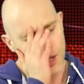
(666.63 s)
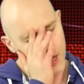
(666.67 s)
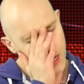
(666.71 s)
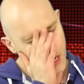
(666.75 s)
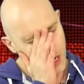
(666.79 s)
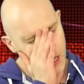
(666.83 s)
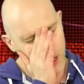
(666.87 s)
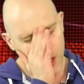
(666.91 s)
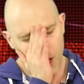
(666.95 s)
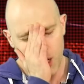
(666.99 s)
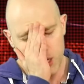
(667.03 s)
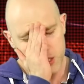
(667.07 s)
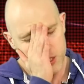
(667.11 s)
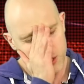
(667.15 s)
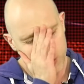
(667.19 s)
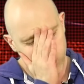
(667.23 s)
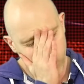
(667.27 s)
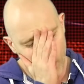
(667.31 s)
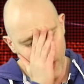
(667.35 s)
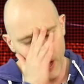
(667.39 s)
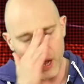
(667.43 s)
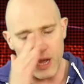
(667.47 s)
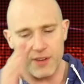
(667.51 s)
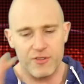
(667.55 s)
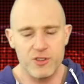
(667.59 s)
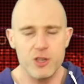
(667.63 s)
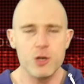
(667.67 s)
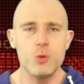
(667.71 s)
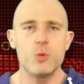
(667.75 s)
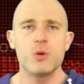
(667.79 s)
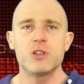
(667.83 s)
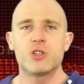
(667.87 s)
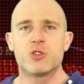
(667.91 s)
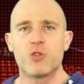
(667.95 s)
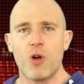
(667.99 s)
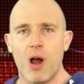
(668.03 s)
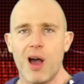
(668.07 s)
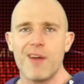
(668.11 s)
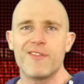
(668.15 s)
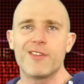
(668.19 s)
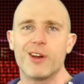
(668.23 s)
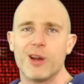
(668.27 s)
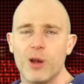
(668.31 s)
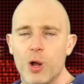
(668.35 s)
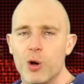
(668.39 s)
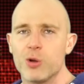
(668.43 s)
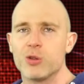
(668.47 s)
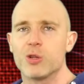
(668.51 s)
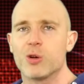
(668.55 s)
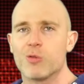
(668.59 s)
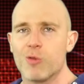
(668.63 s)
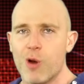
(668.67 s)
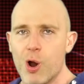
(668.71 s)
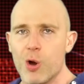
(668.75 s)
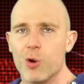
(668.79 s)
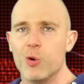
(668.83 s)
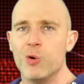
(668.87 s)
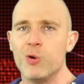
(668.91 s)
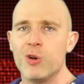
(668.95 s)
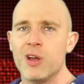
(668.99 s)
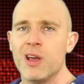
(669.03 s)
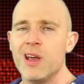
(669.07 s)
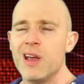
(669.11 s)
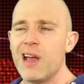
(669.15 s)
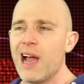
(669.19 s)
and I swear, if you were driving along the road